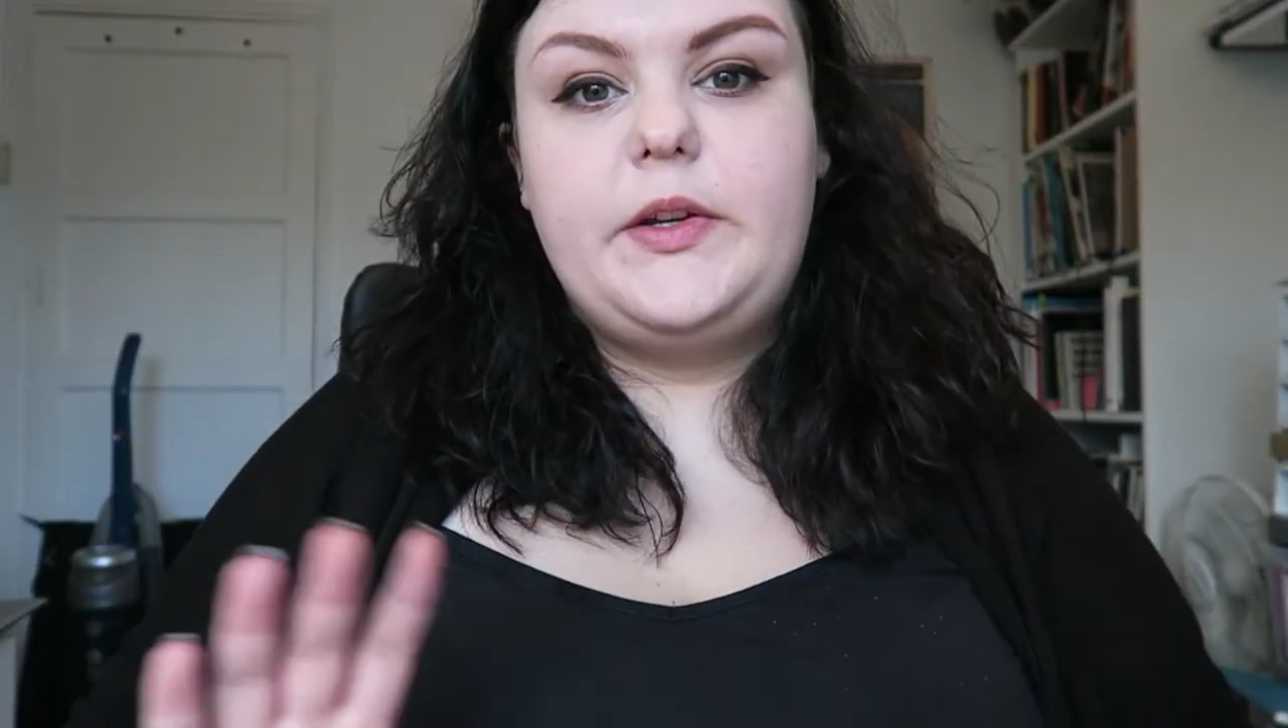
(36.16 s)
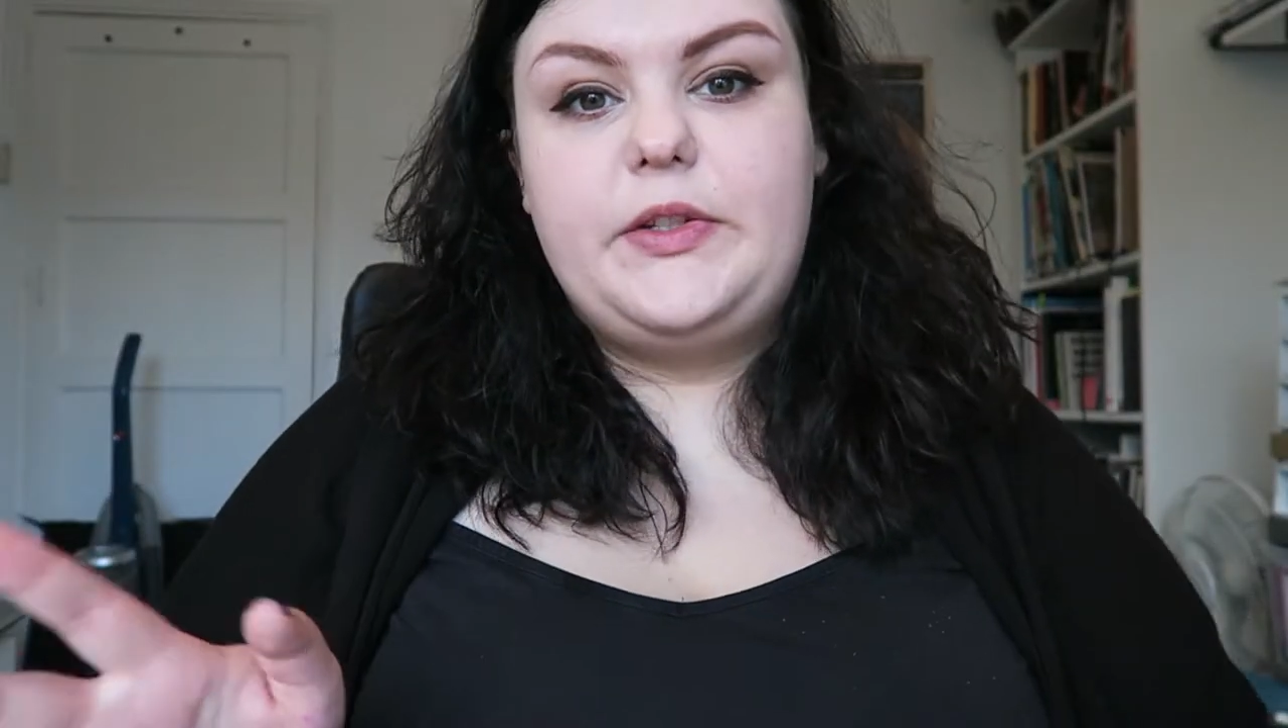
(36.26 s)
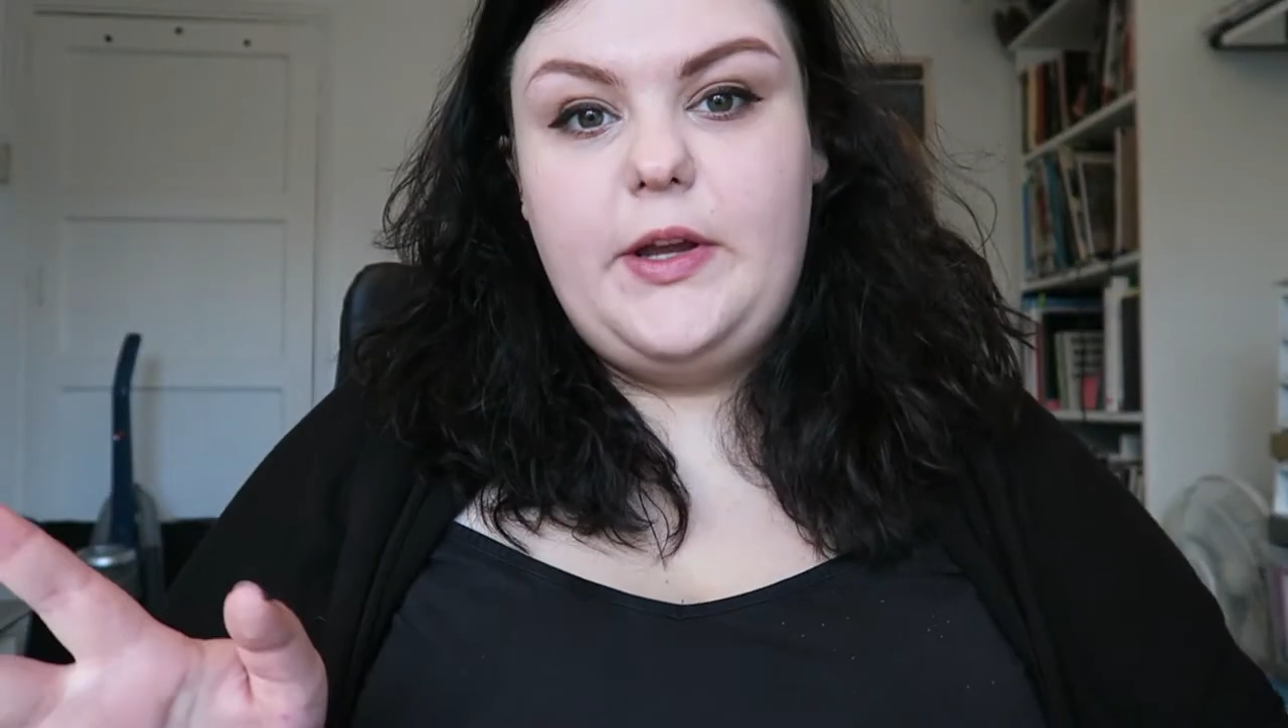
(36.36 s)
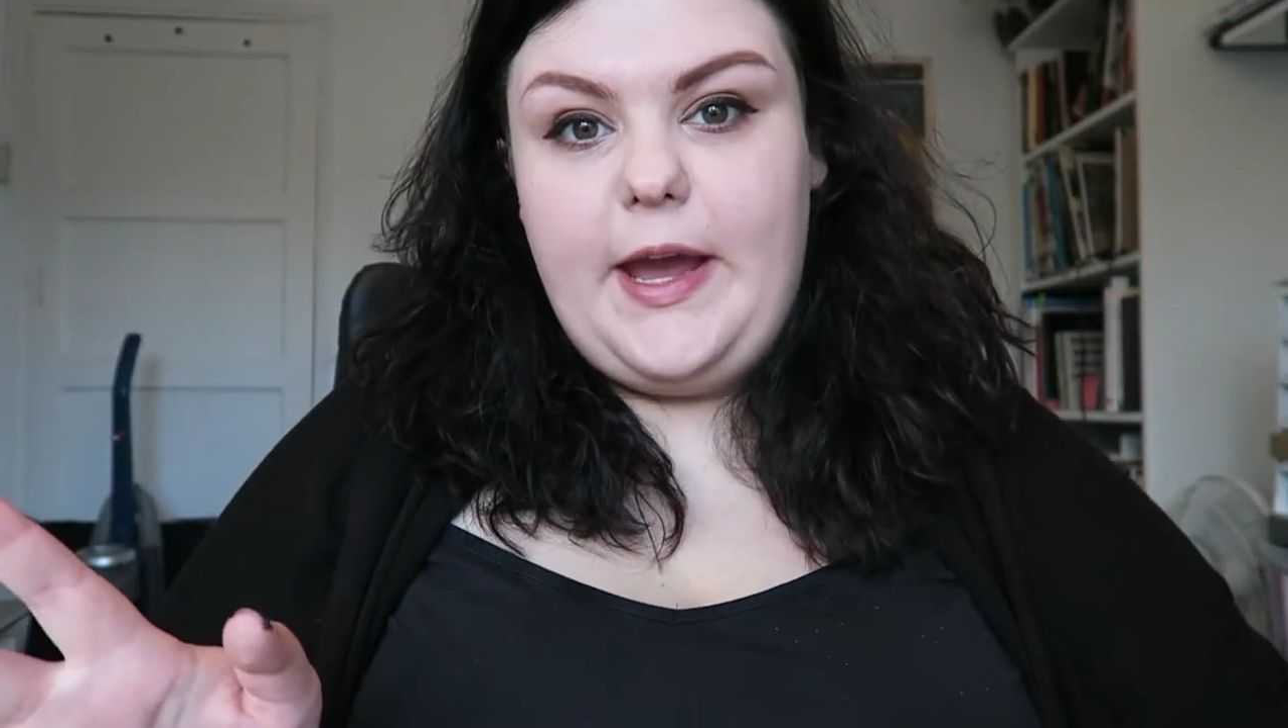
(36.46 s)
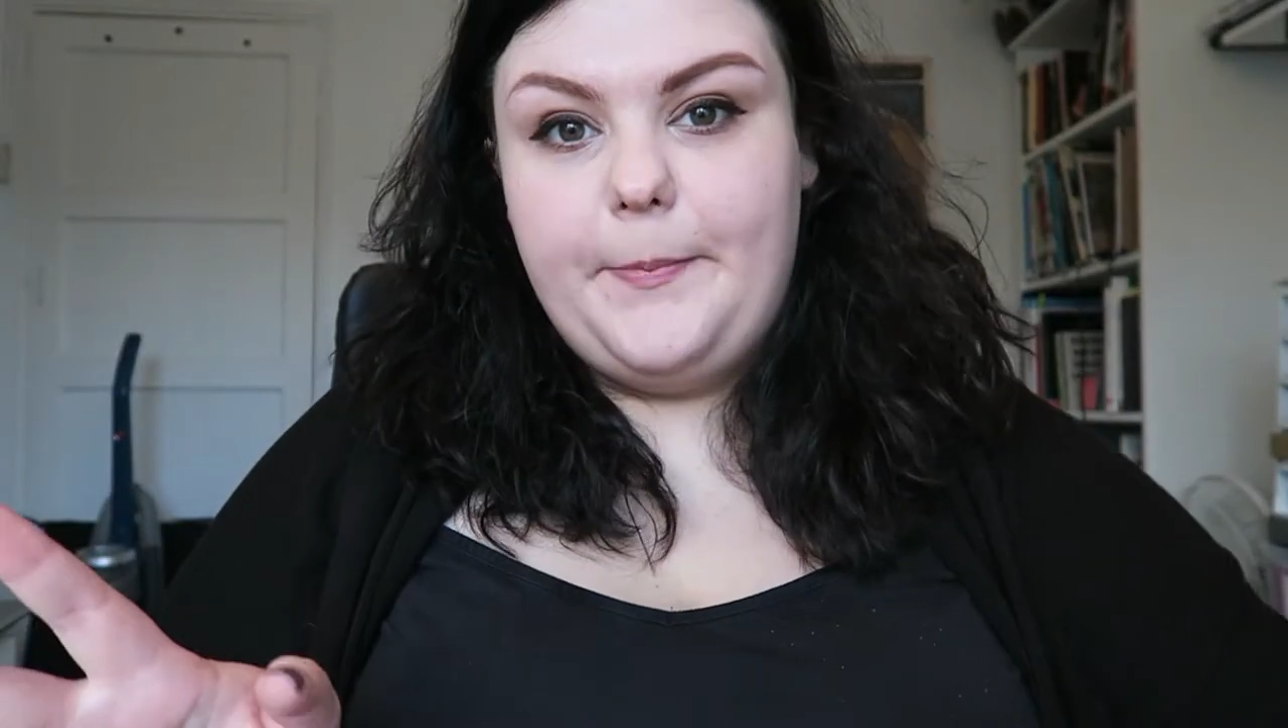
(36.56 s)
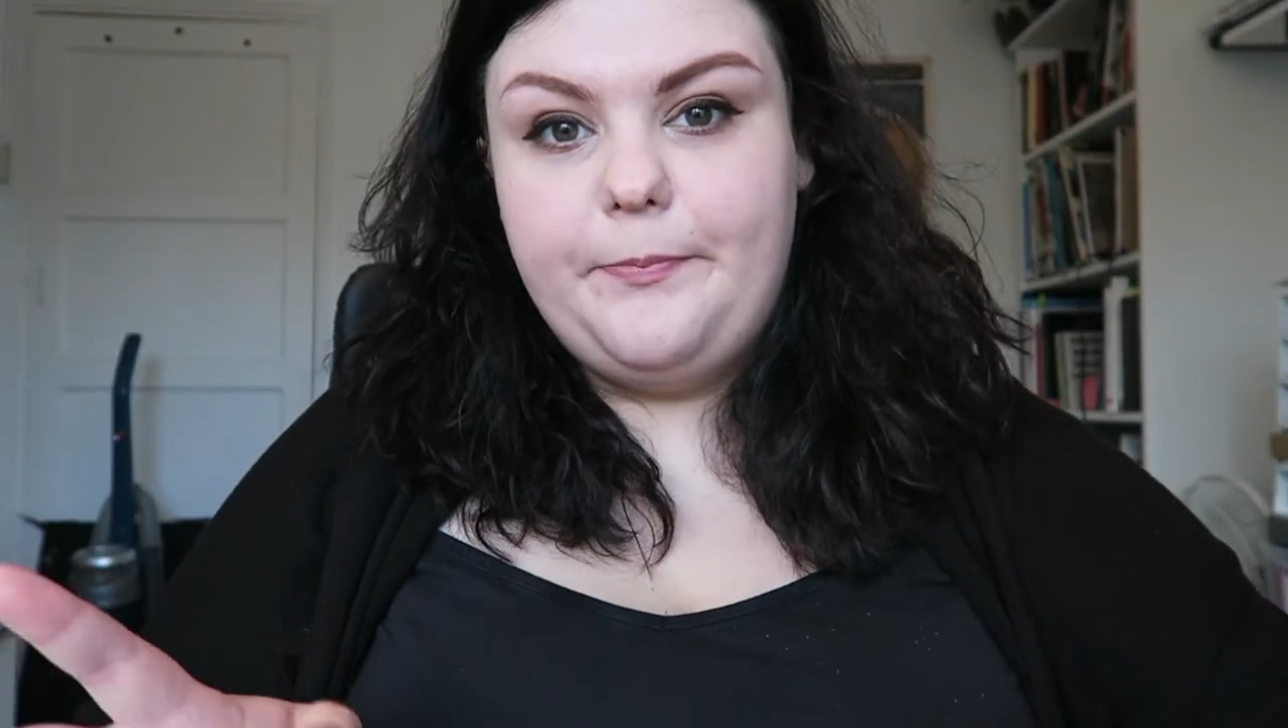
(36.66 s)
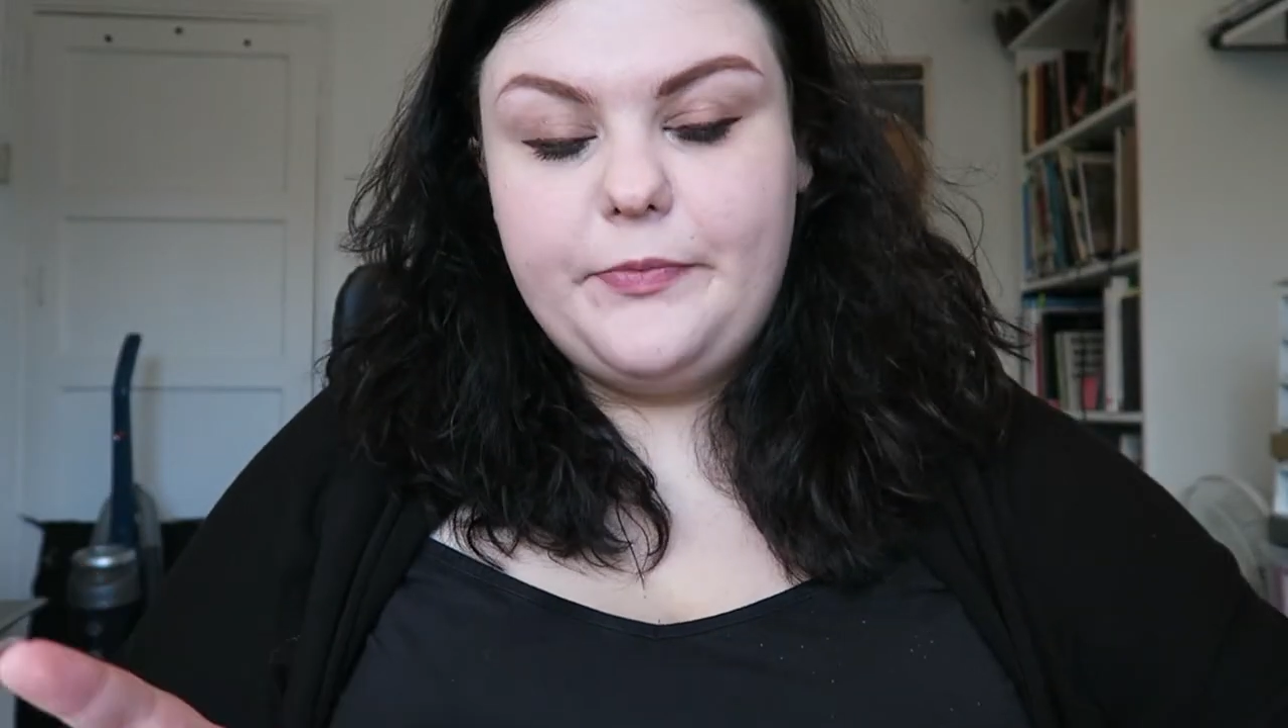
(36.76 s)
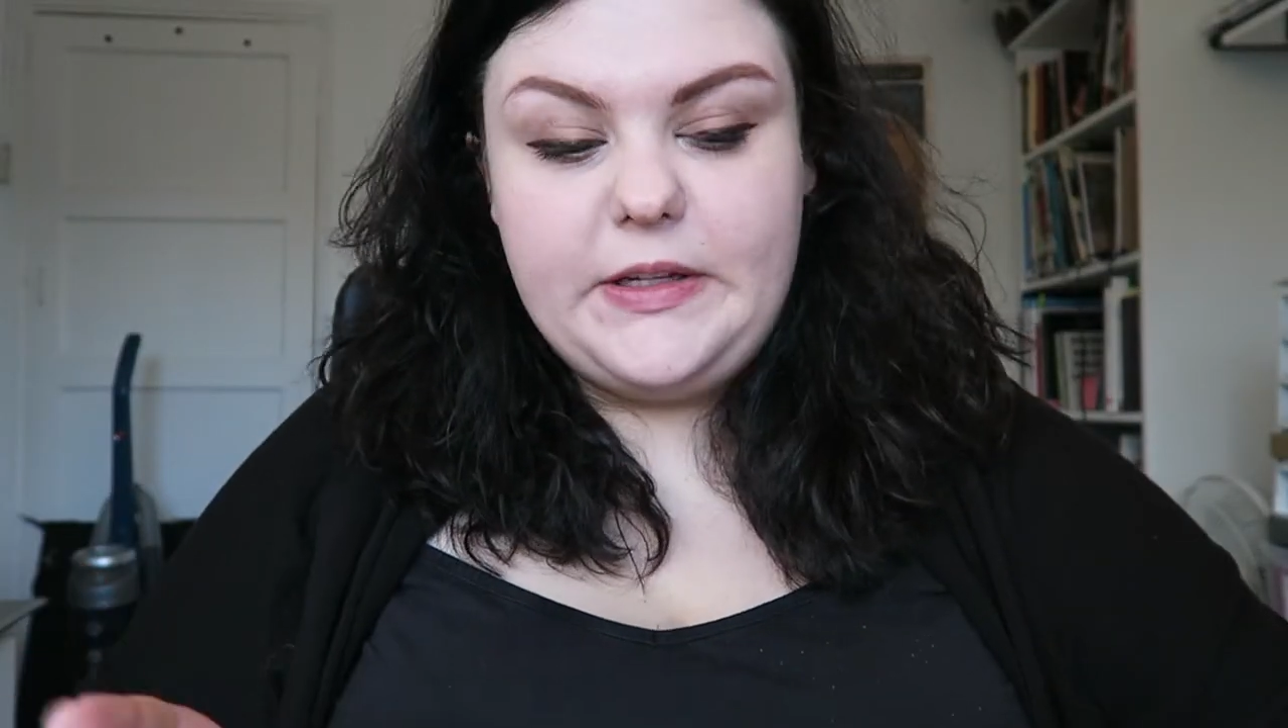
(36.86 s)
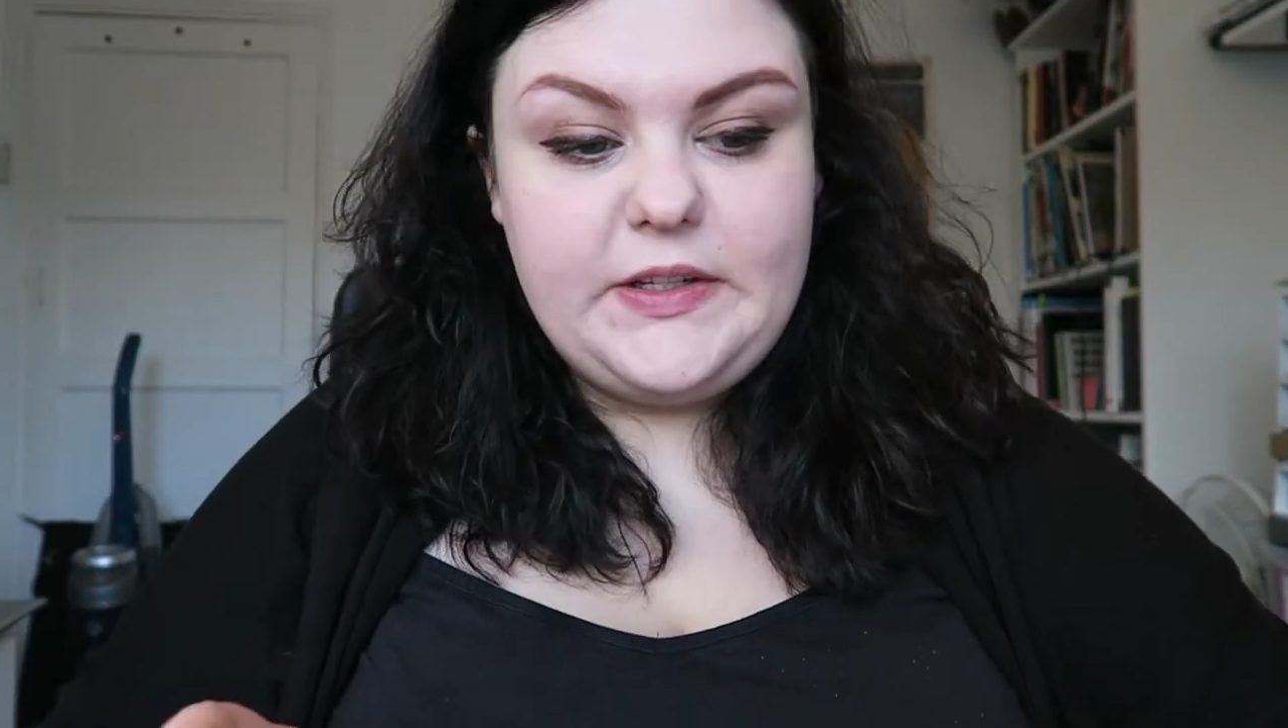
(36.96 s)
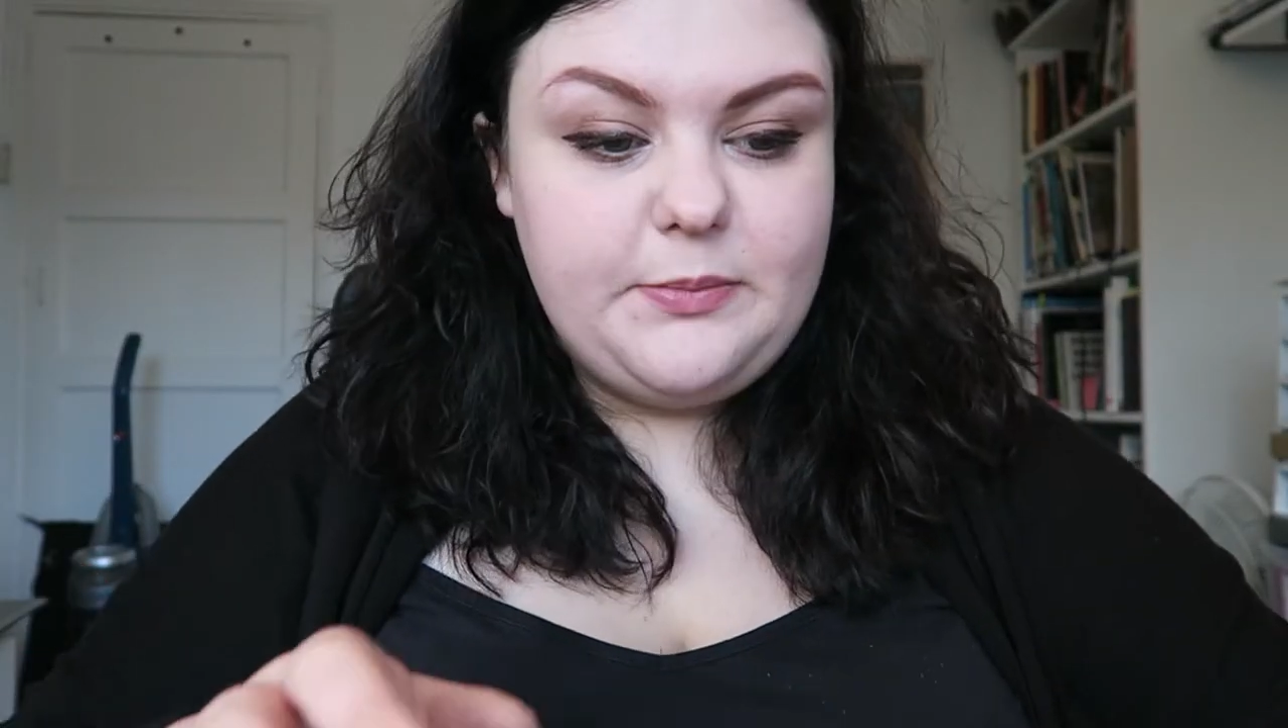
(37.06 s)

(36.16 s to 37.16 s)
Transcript: So yeah, this